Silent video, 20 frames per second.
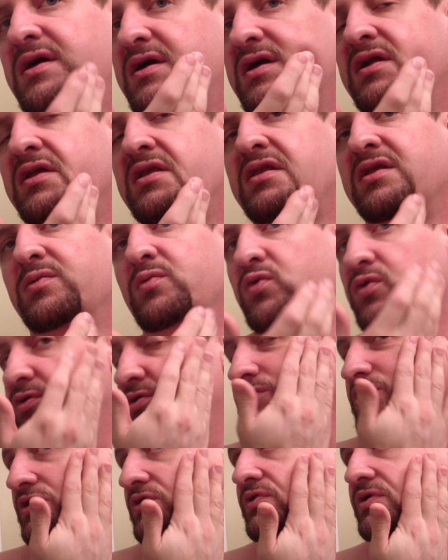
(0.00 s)
anything more
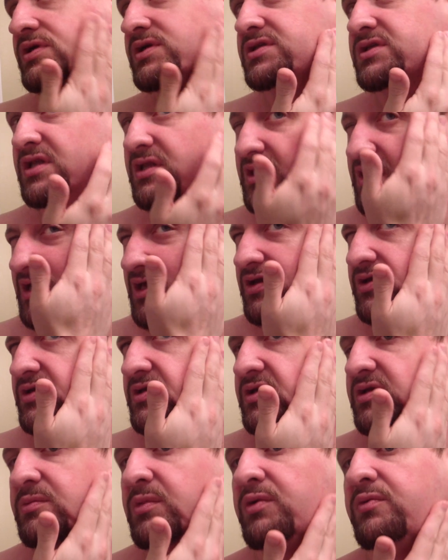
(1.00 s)
serious than that,
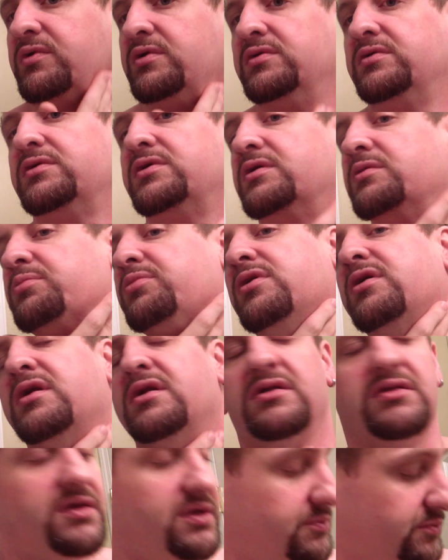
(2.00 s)
you might want to look at a
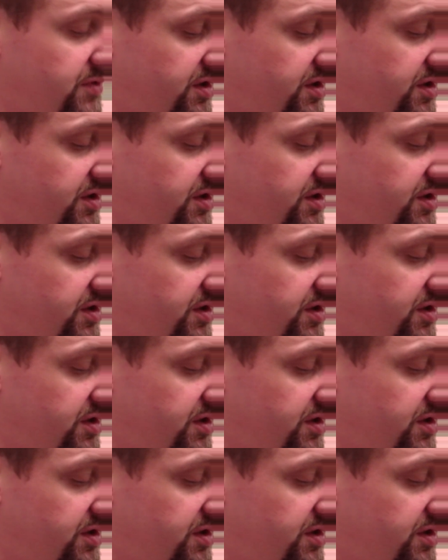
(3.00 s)
product like